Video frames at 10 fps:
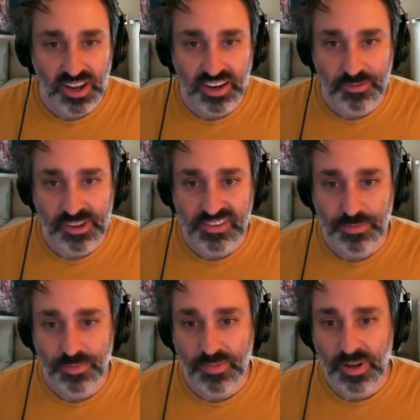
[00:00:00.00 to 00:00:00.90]
we have
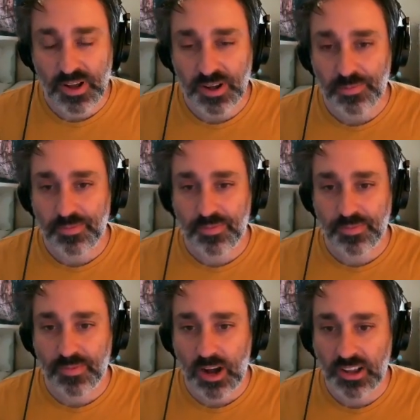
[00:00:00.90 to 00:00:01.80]
some
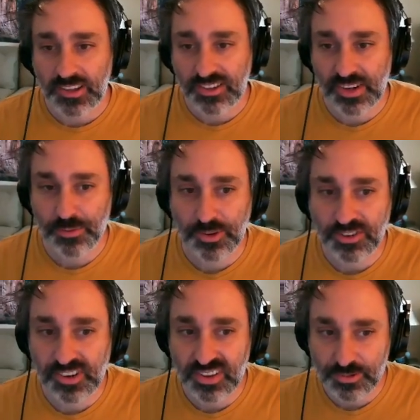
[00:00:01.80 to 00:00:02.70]
oddly shaped
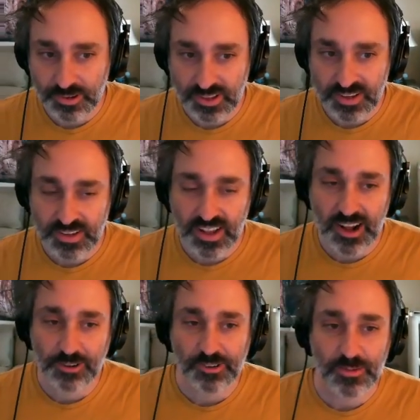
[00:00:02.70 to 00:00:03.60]
regions for the
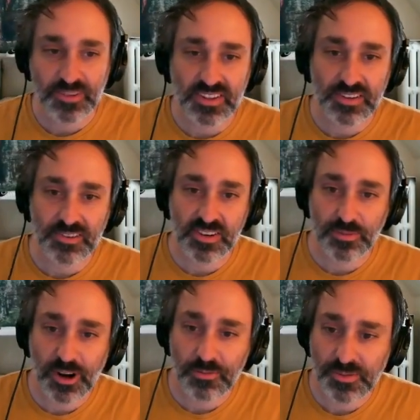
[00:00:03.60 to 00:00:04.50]
algorithms it's using,
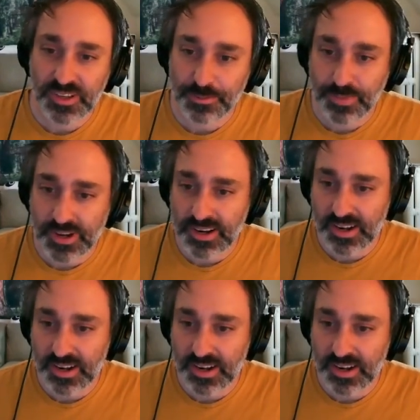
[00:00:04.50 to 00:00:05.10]
probably. But